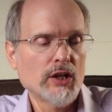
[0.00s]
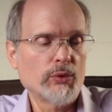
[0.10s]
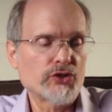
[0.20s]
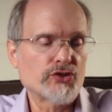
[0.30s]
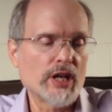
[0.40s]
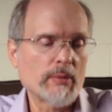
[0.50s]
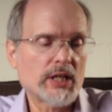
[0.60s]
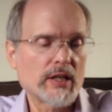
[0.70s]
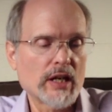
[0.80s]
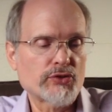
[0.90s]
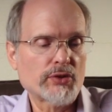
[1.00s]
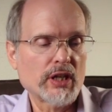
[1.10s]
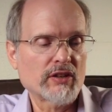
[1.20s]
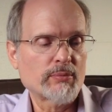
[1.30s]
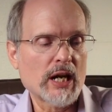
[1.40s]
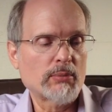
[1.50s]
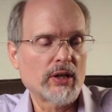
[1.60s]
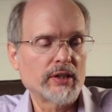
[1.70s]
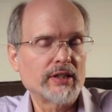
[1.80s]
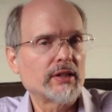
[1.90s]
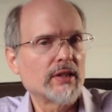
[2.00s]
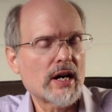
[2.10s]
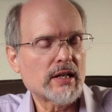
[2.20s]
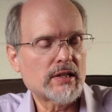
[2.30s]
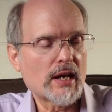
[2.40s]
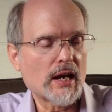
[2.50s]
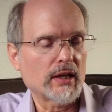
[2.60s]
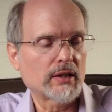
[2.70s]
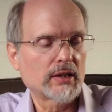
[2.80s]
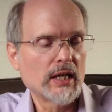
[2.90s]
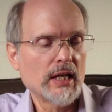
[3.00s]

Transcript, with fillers: which Nebuchadnezzar king of Babylon did not take